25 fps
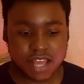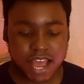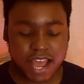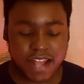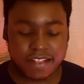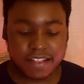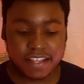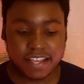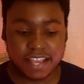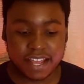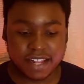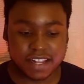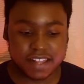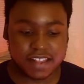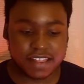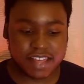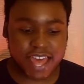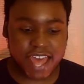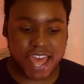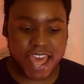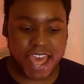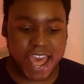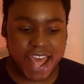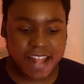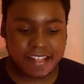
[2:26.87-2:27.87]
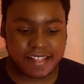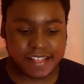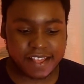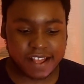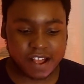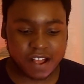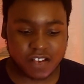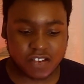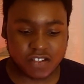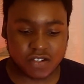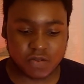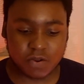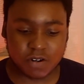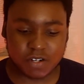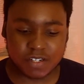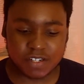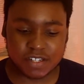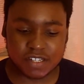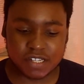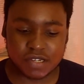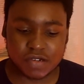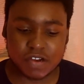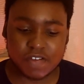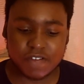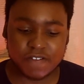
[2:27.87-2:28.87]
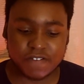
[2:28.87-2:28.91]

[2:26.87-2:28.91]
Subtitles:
At the end of the ad, they also want to do